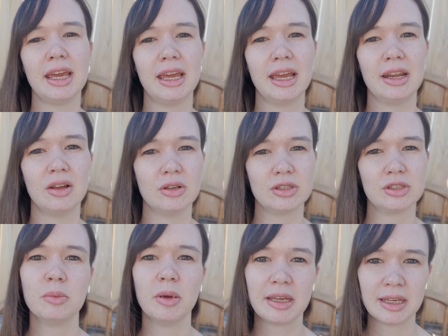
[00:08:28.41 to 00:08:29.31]
And
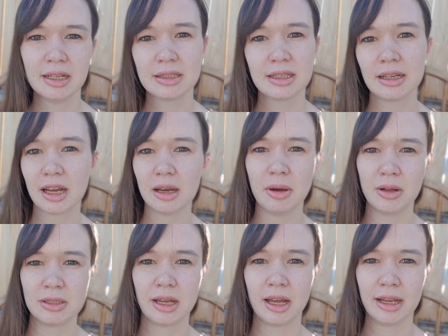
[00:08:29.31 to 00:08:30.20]
also my kids can come
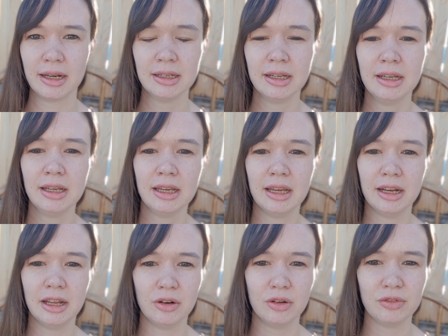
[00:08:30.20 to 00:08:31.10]
outside,
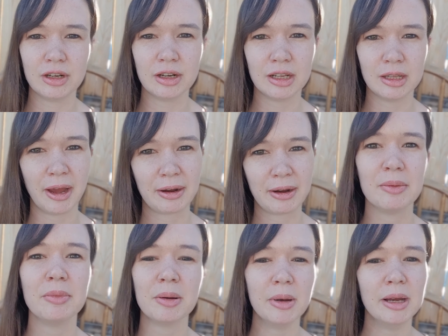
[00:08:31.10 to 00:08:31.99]
and I don't know if you can hear the
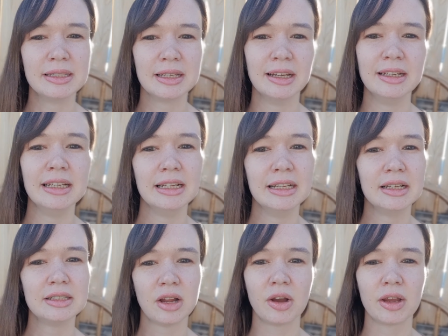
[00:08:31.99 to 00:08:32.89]
background, but my son
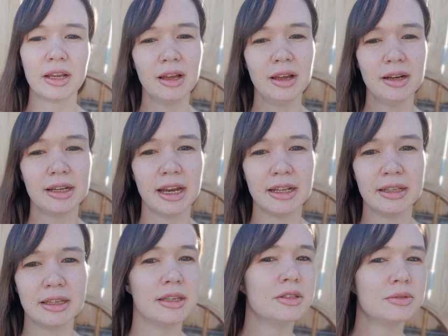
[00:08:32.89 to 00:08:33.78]
is talking a lot, and I
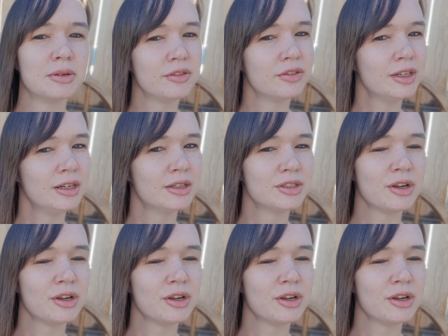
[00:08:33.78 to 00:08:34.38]
think he's ready for dinner.